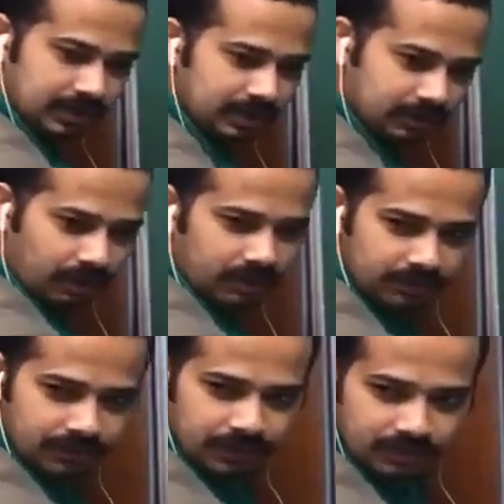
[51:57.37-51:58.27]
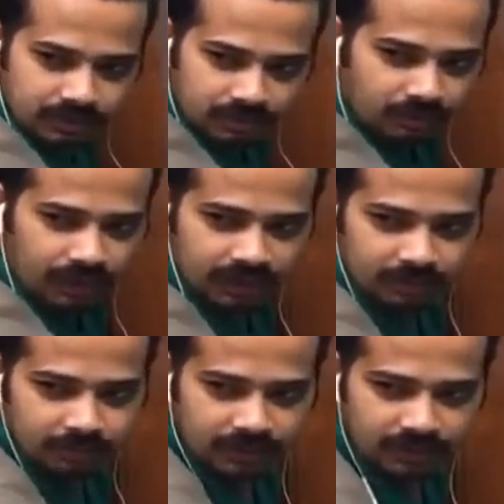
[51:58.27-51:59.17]
it got different y
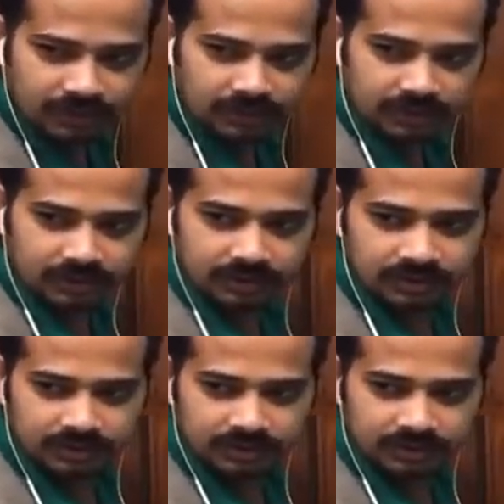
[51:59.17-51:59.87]
component, isn't it?